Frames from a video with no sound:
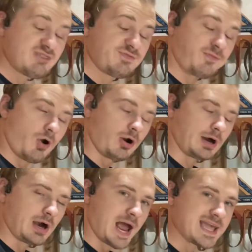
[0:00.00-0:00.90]

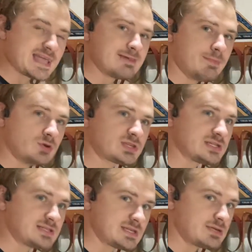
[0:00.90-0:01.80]
far, I get the most
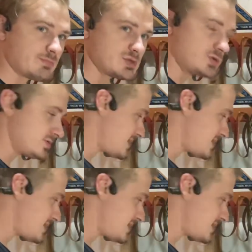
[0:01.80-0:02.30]
consistent results